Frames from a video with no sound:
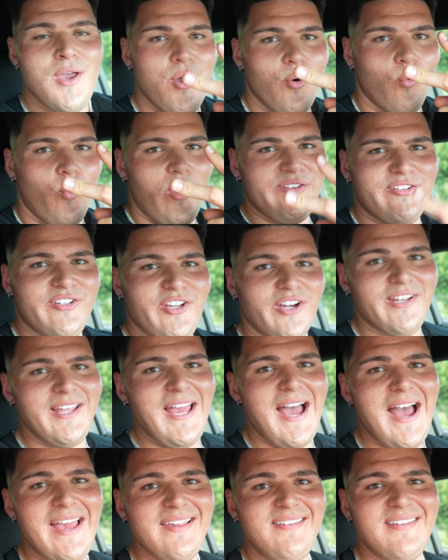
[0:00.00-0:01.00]
What's good,
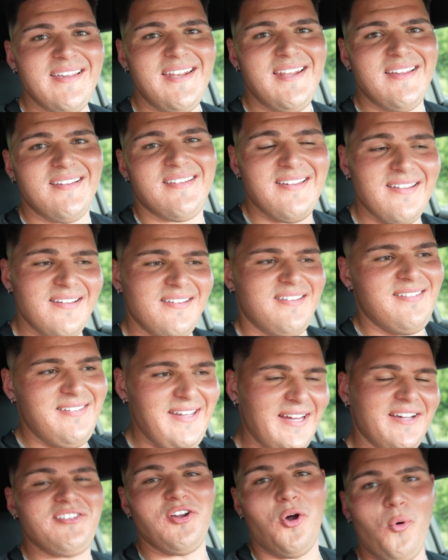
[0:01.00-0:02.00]
guys? It is
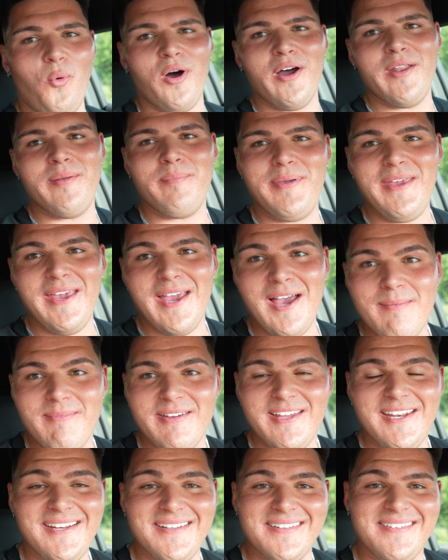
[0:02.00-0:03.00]
6:01 p.m. and
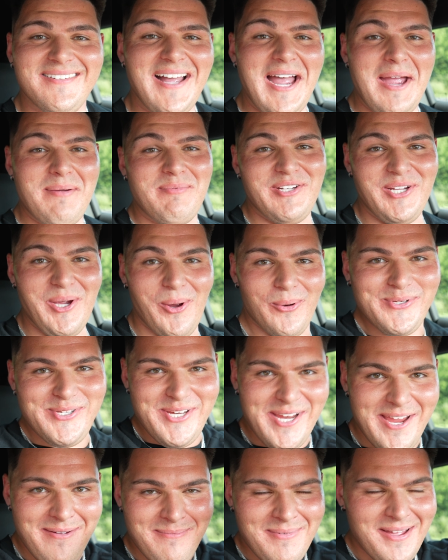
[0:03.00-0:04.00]
it is time to go
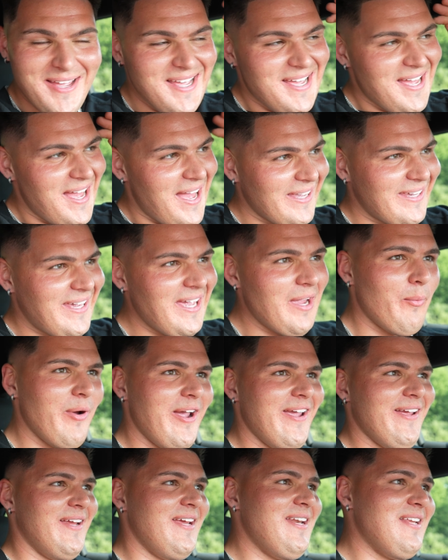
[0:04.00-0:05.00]
gym. Can't
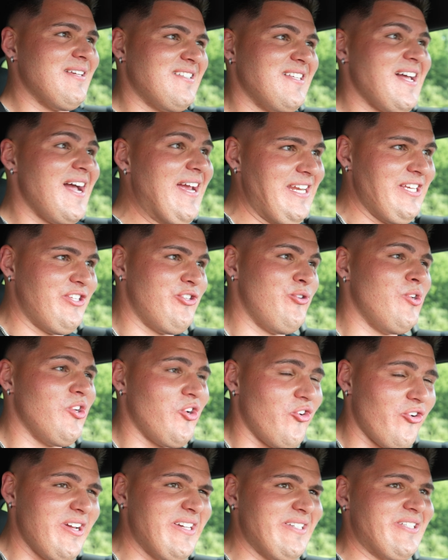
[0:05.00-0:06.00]
wait. It is 92
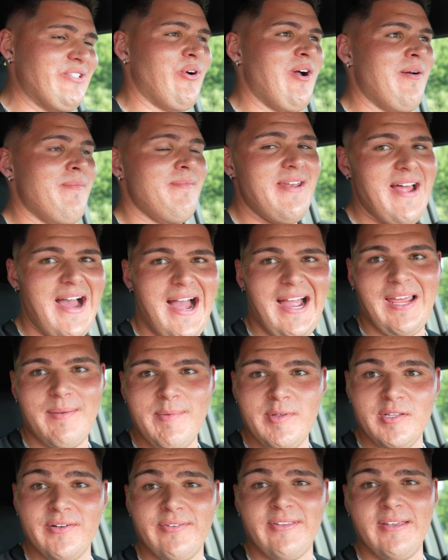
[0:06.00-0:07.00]
degrees, so I'm not gonna
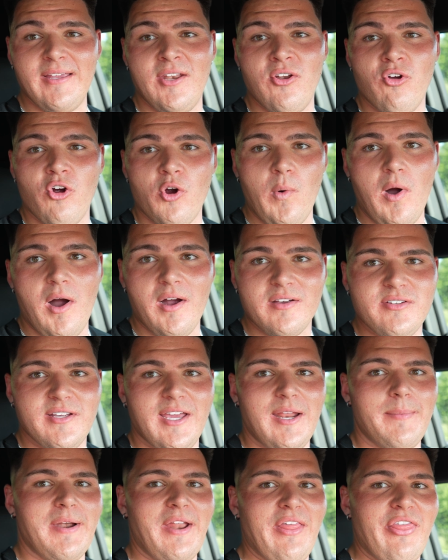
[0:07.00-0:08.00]
be lifting in Norwalk, so I
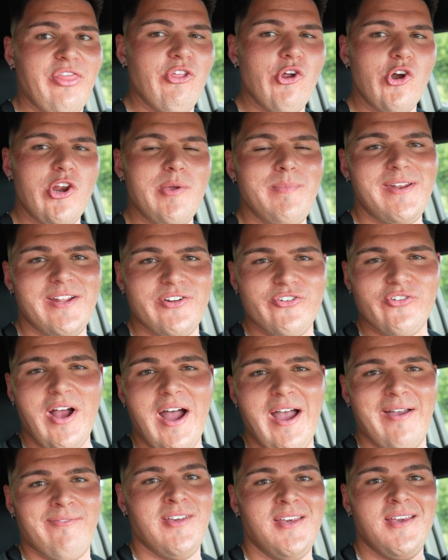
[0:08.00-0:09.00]
got about a 30-minute
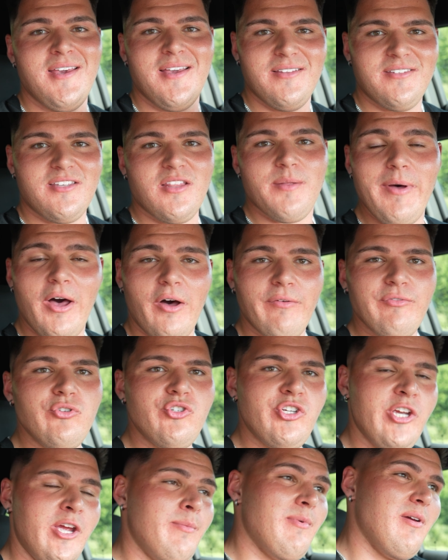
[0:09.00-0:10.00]
drive to the Bellevue
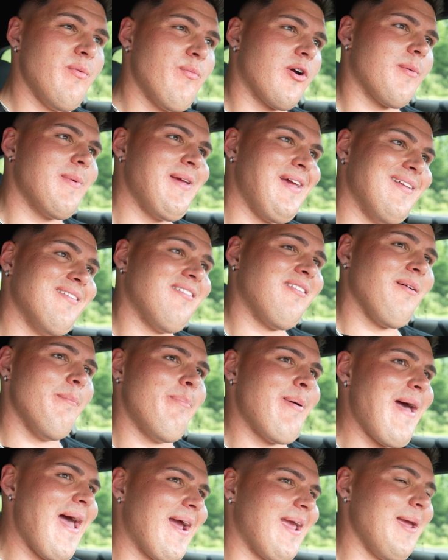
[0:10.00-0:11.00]
gym, and we're gonna be hitting some
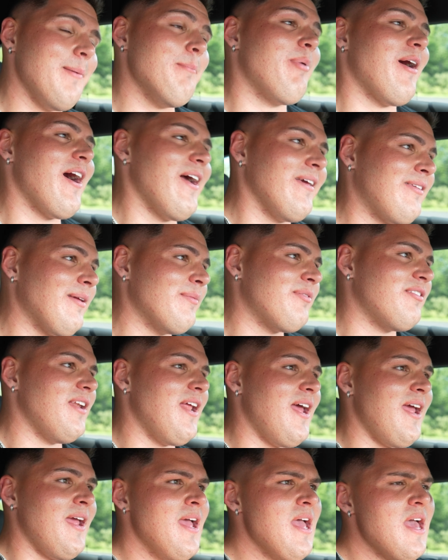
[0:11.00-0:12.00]
back and biceps
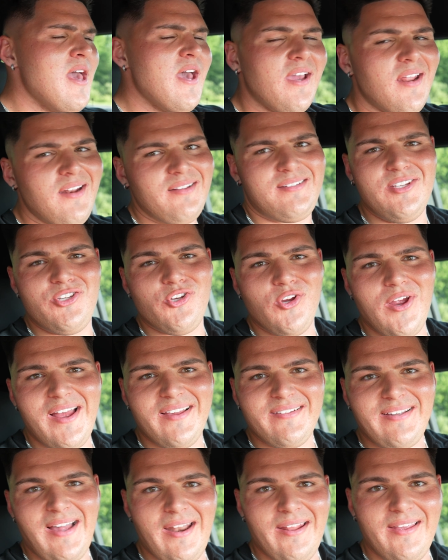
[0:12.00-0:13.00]
today. I'm gonna teach you
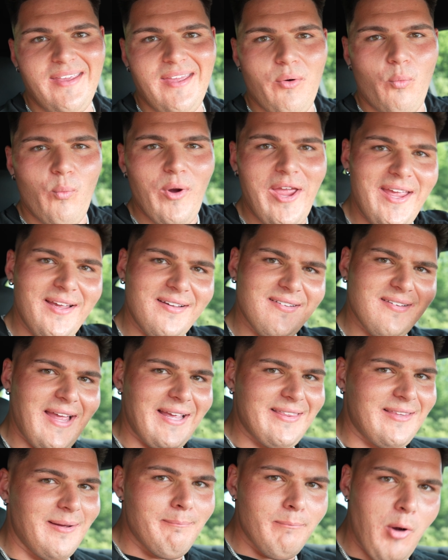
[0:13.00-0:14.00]
guys how to get wings
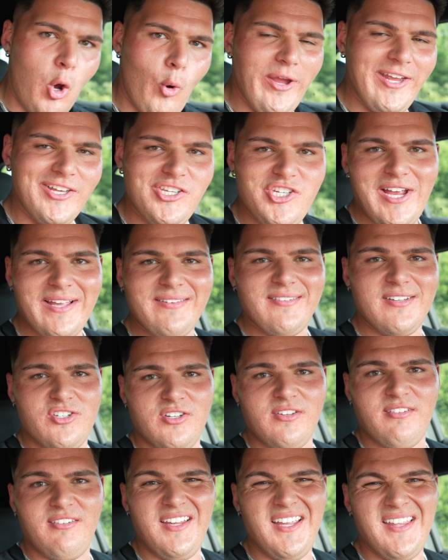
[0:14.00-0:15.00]
like them Boeing jets that you
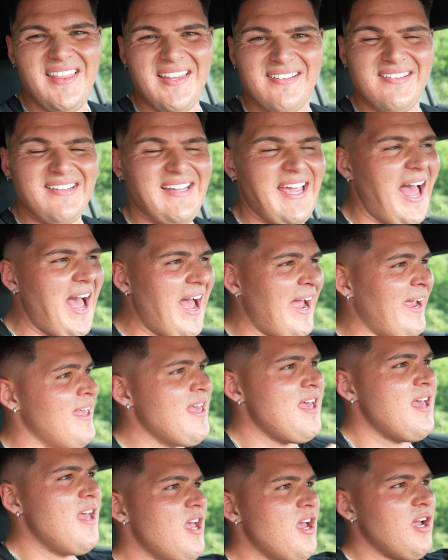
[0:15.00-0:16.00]
see in the sky,
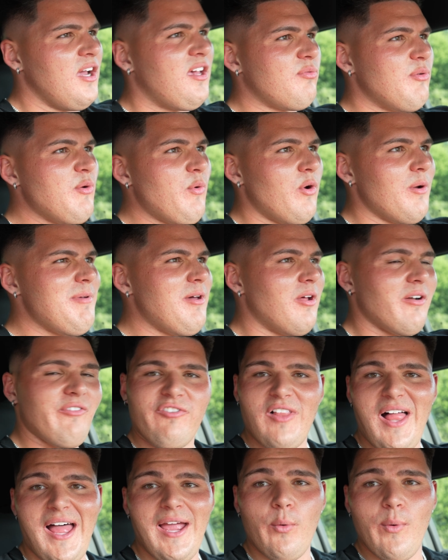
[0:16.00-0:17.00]
because we wanna be able to
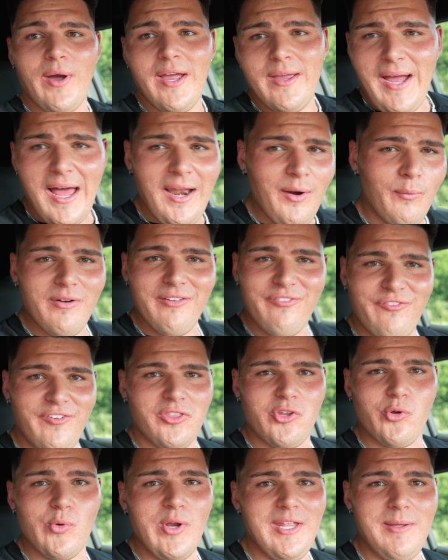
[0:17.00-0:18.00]
fly away. I don't wanna fit
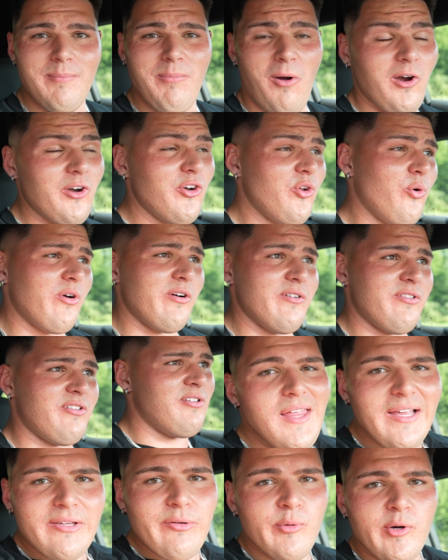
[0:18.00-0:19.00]
through any barn doors.
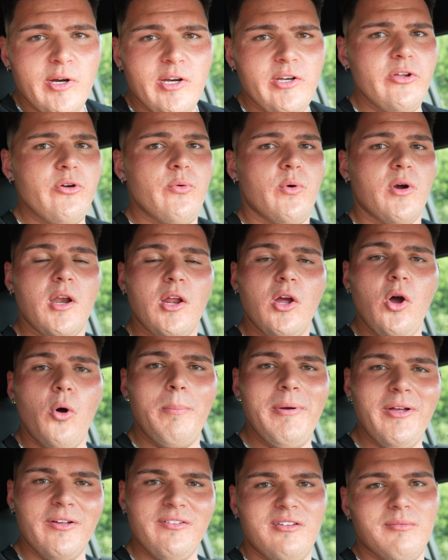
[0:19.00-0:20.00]
That's what we're gonna do. We're gonna go
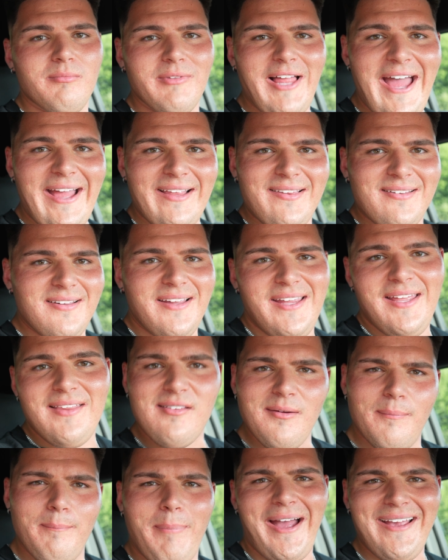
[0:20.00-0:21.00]
build some lats and
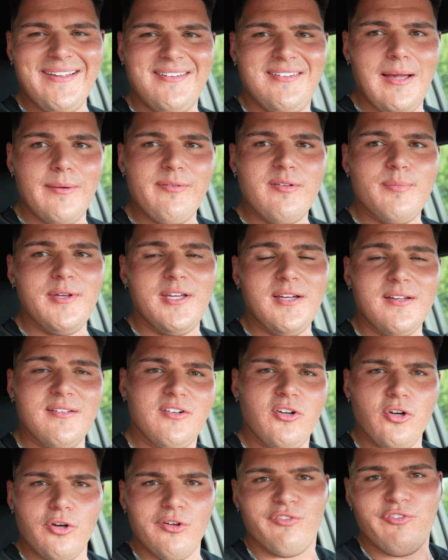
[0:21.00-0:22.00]
some biceps, because
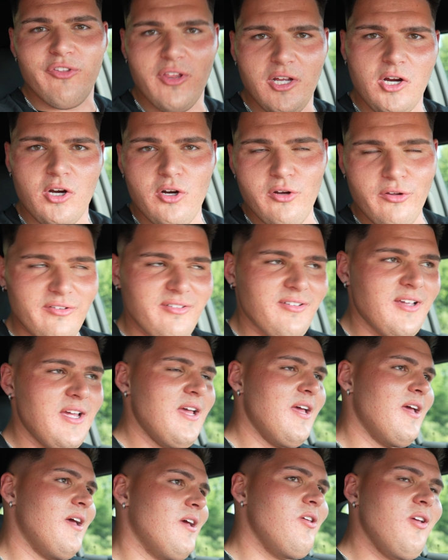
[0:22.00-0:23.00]
curls for the girls,
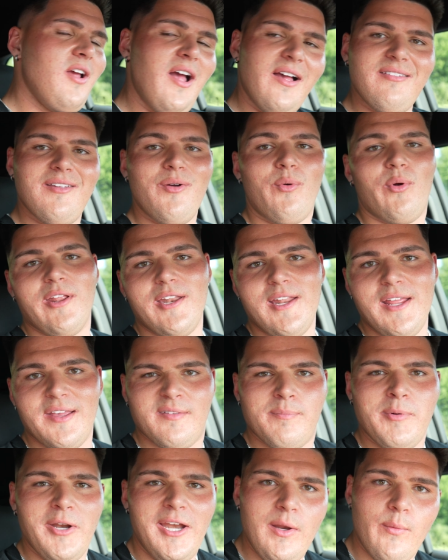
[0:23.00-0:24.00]
you guys know what it is.
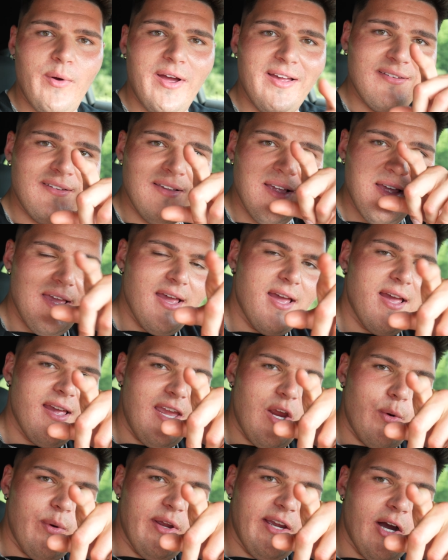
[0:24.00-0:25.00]
But anyways,
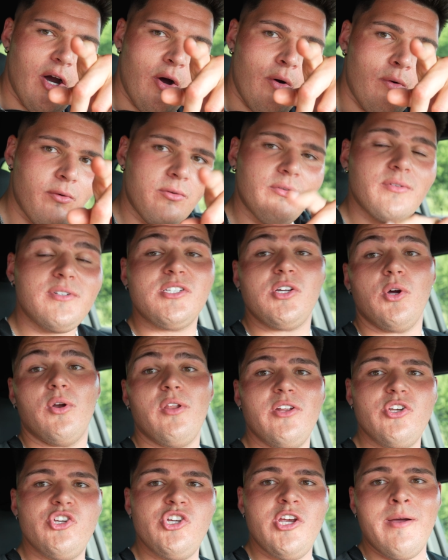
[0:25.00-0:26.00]
here we go. Let's go to
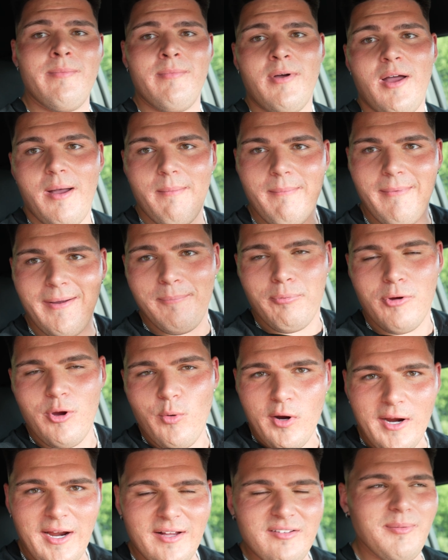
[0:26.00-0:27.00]
the gym. My
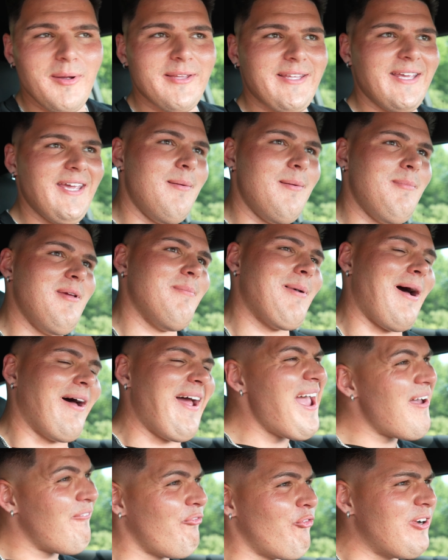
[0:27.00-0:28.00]
pre-workout's about to me about
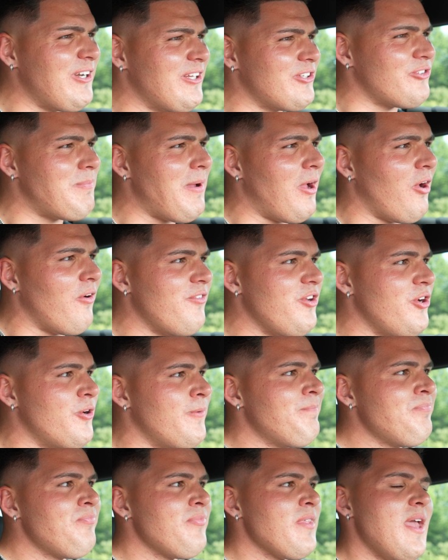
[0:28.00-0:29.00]
halfway to Bellevue,
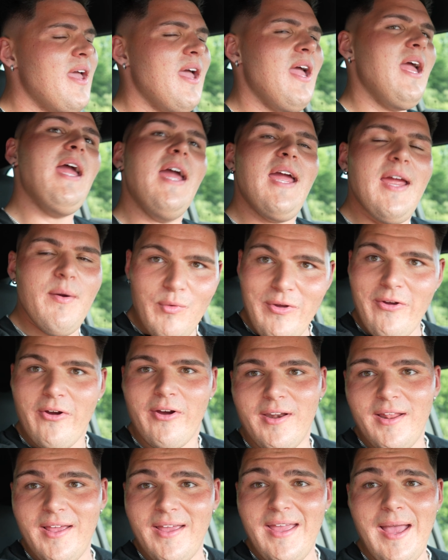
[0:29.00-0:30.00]
and we are
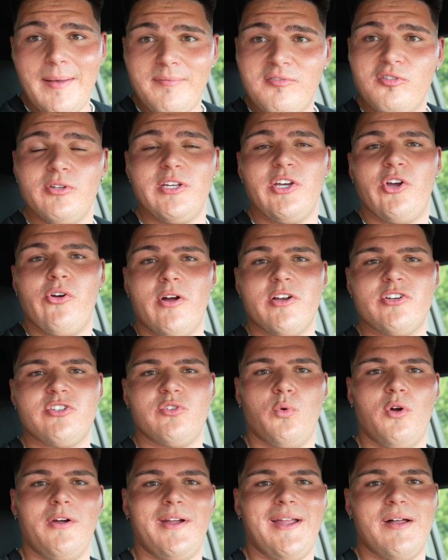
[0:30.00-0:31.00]
gonna absolutely crush the
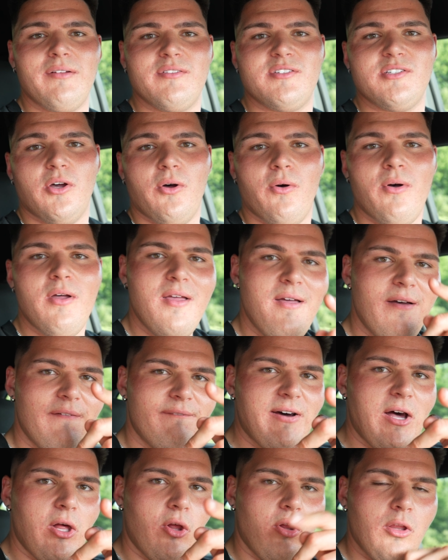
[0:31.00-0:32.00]
workout, so
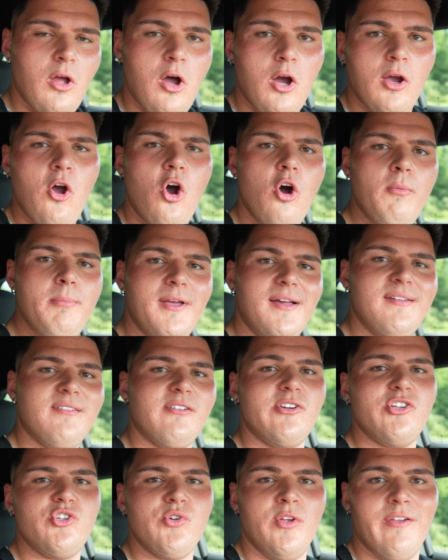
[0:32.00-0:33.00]
follow along. Hope you guys are
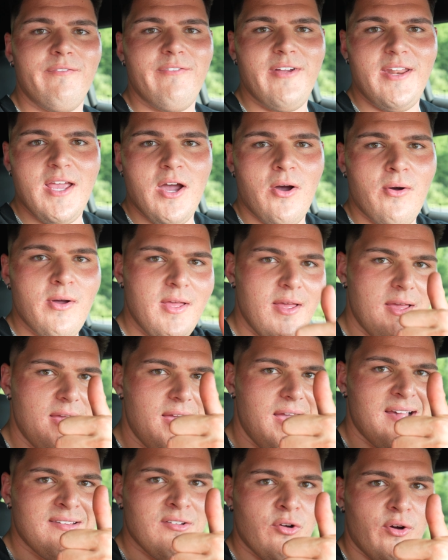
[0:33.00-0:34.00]
enjoying the video.
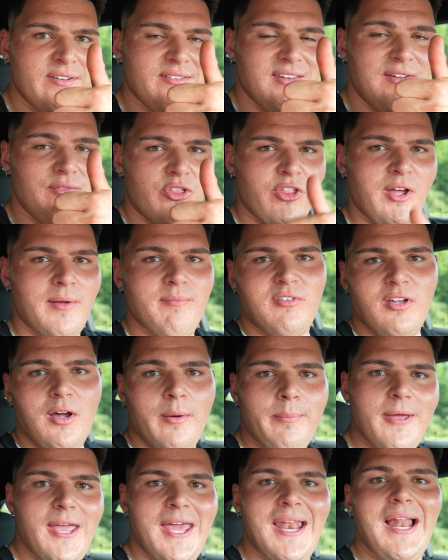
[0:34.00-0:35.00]
As always, leave a thumbs up,
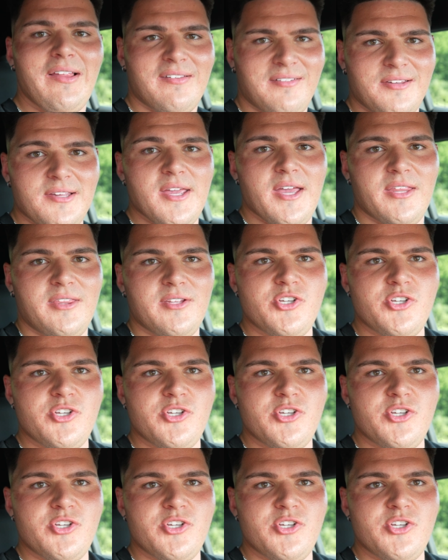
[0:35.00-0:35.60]
and I'll see you at the